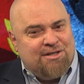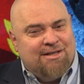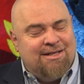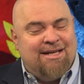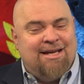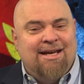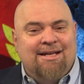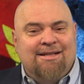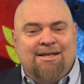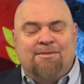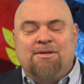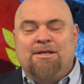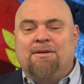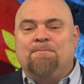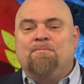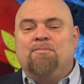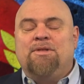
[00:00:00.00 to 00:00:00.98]
the, the,
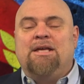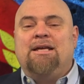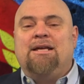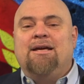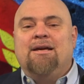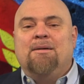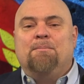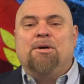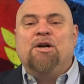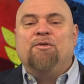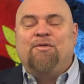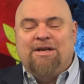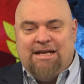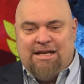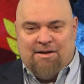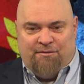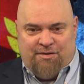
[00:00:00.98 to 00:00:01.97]
the, the
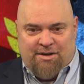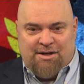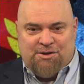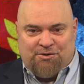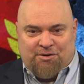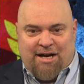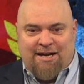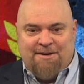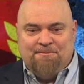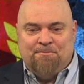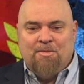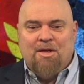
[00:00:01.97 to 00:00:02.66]
perfidy of this, right?